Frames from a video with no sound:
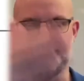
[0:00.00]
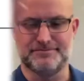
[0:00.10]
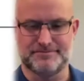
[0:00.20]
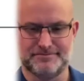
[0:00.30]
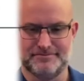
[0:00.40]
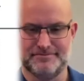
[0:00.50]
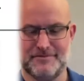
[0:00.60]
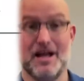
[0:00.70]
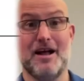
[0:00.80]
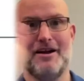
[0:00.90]

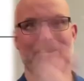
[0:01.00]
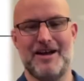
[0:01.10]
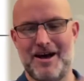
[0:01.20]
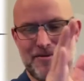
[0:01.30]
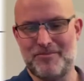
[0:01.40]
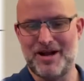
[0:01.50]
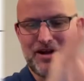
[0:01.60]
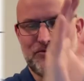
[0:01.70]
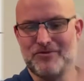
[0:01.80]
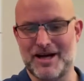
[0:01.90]
Naan bread,
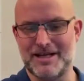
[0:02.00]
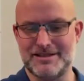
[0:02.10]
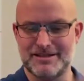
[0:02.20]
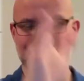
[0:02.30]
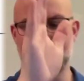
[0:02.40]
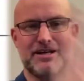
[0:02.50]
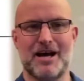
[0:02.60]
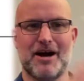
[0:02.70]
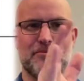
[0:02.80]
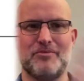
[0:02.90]
rice.
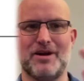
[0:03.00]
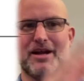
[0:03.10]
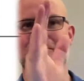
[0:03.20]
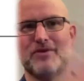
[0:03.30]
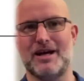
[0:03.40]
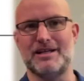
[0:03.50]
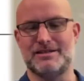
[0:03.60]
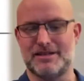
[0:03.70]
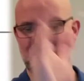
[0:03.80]
Naan bread, rice.